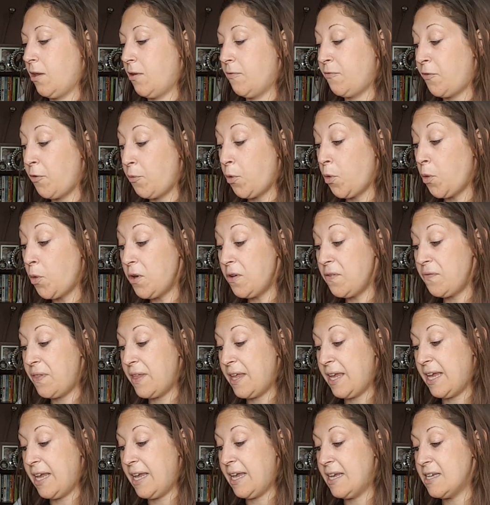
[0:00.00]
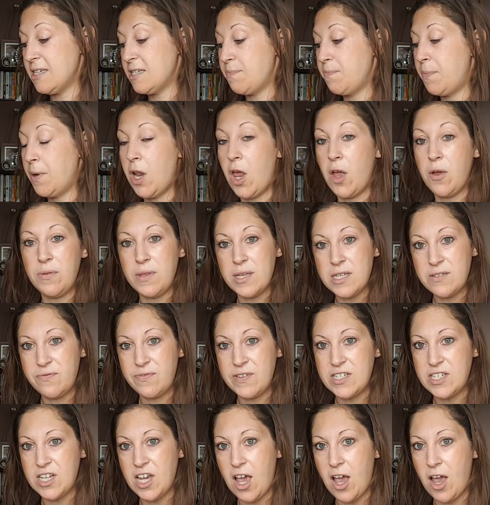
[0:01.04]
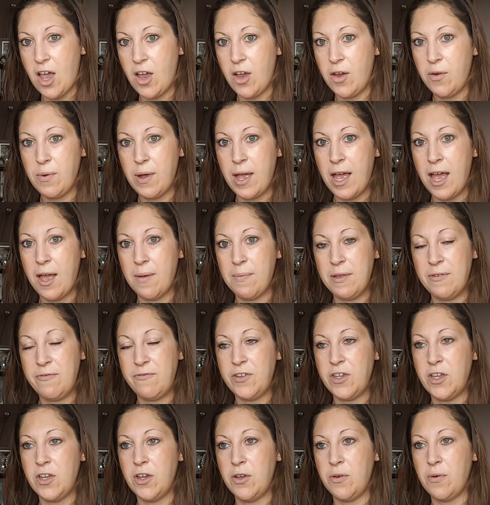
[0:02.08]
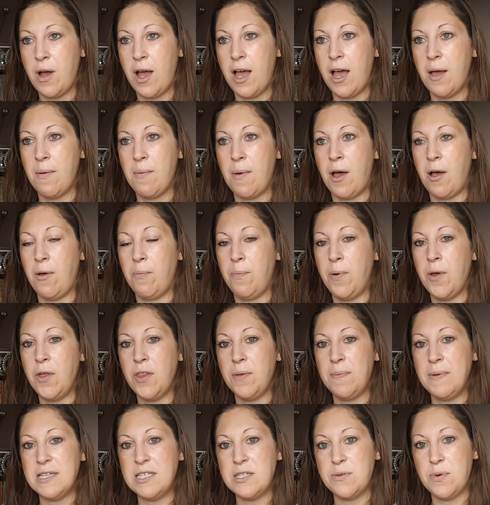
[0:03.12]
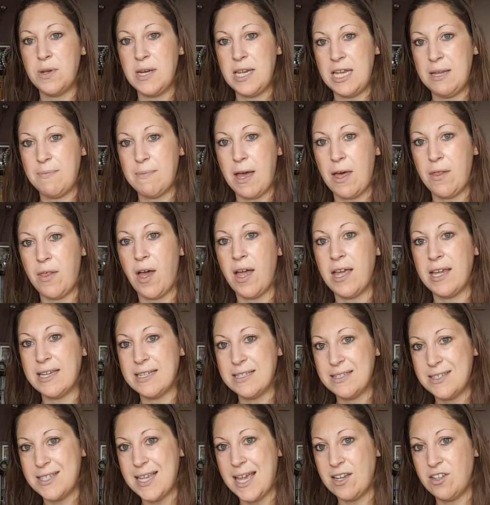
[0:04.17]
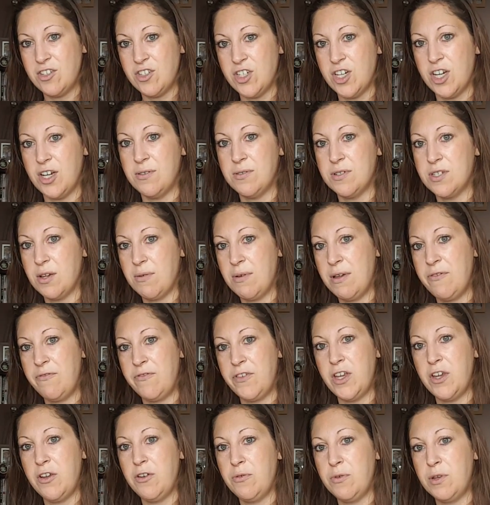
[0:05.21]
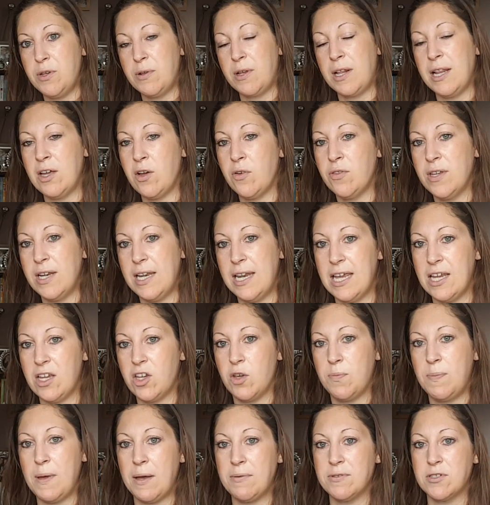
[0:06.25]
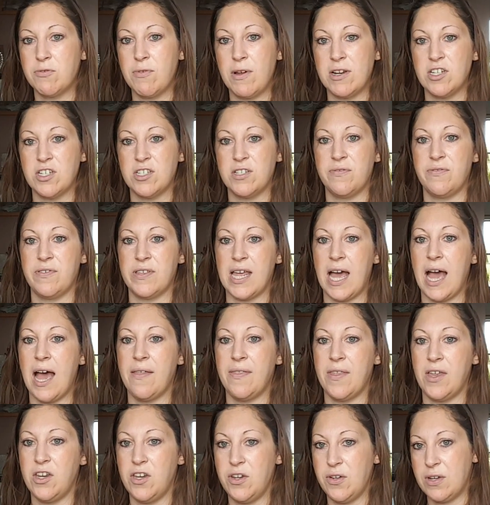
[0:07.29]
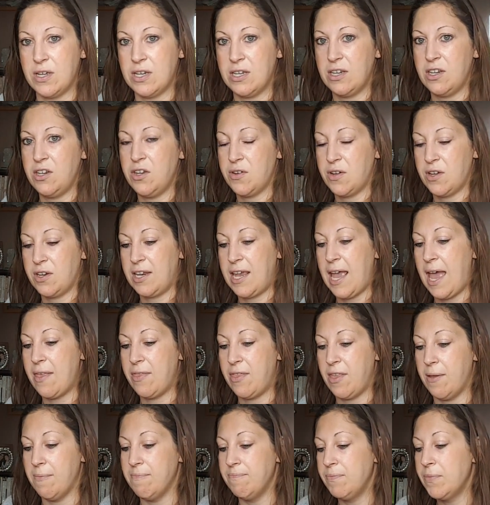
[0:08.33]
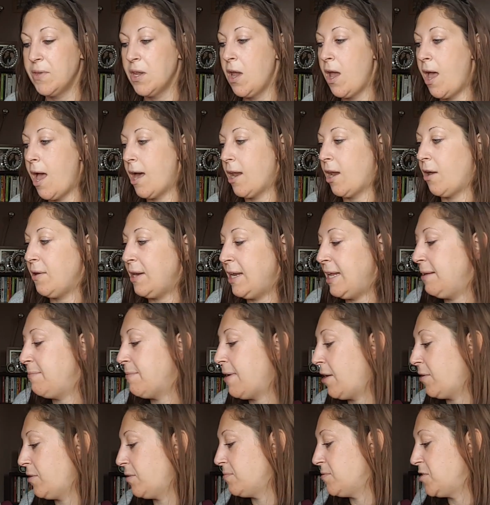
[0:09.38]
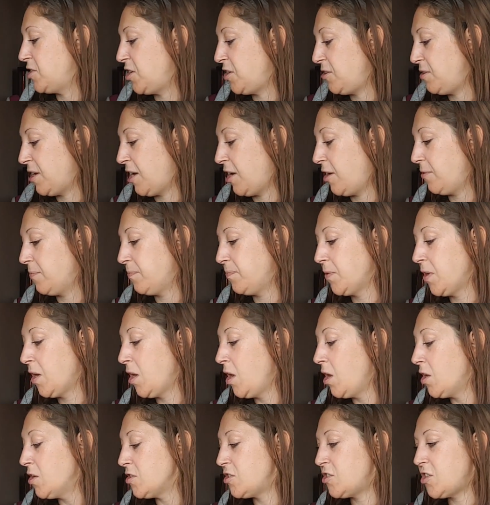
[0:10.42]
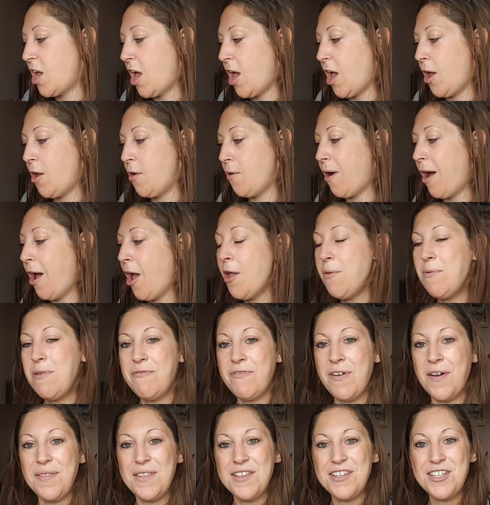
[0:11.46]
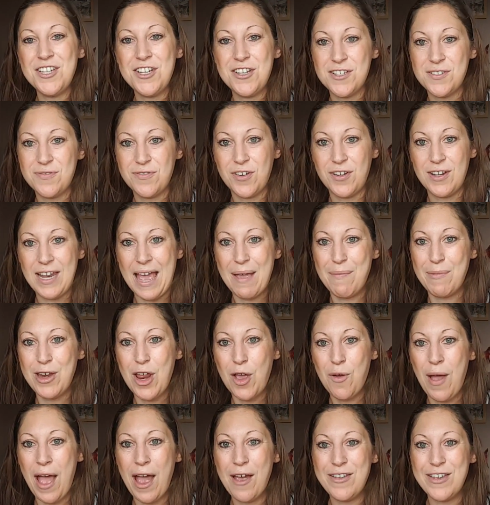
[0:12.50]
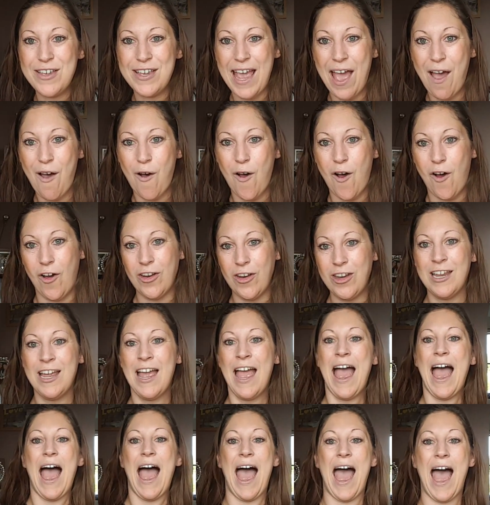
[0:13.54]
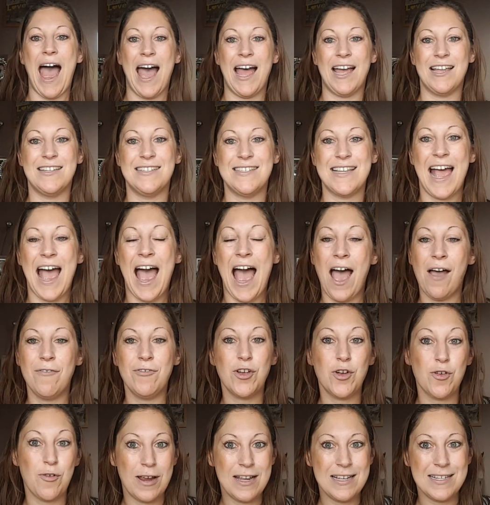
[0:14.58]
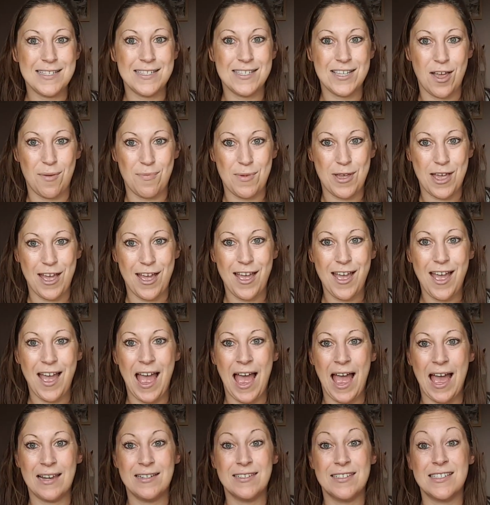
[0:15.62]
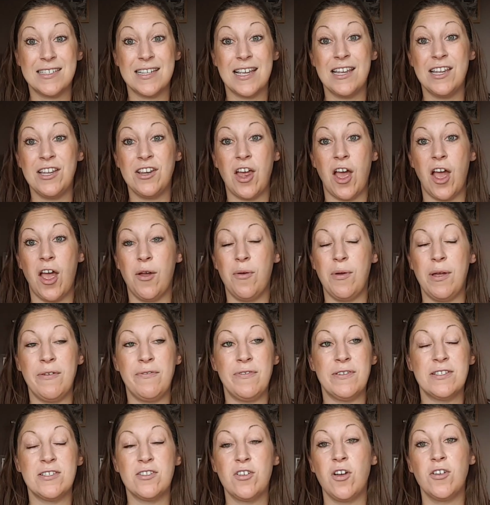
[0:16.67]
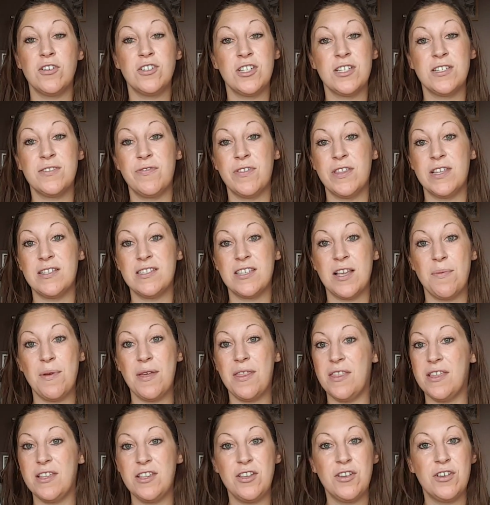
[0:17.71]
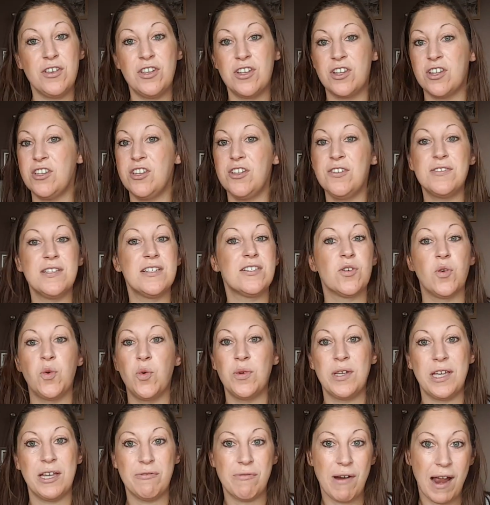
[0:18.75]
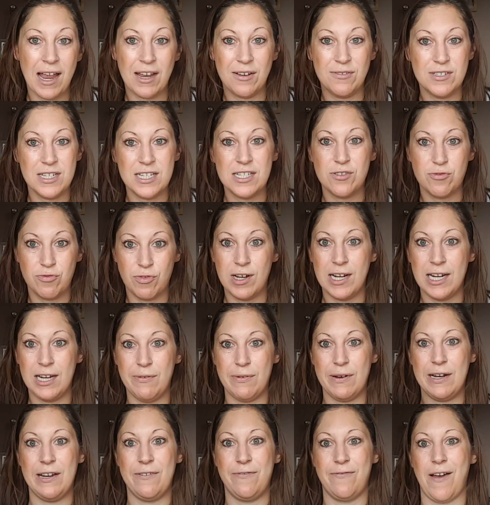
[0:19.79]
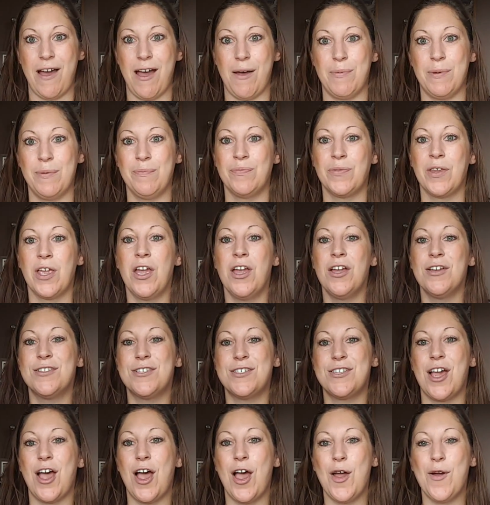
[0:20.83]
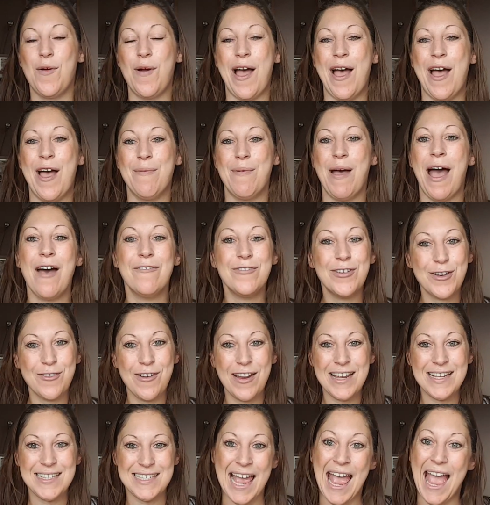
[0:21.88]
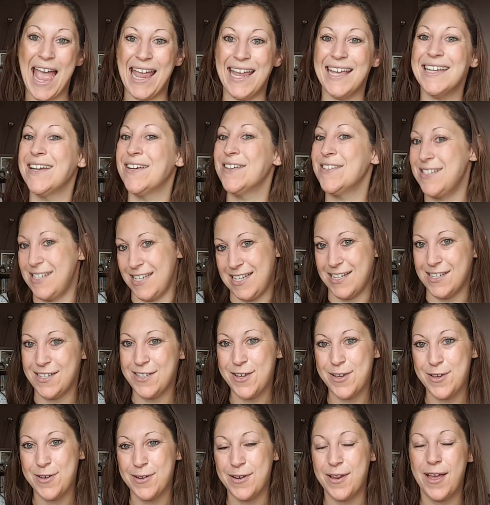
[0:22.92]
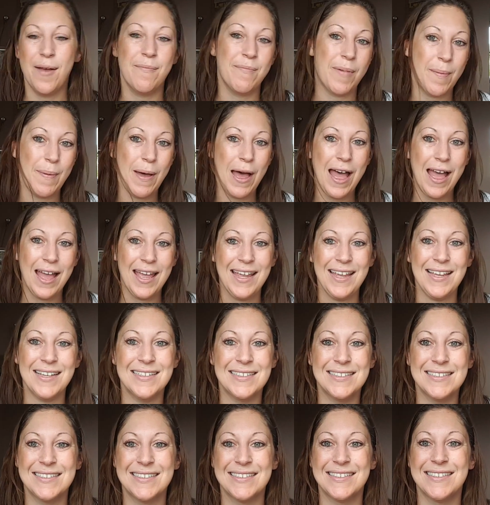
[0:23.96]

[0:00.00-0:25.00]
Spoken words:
for all of these below this video. If you I'll put them into an email that I can send you, so if you click on the link you'll be able to register for that, and then you can get them, I'll email them to you. So I hope you find this useful. Let me know how you get on, and have a great summer. And if it's not just for the summer, that you can use this all year round. It's really, really fab. So have a great day, and I'll see you soon. Bye bye.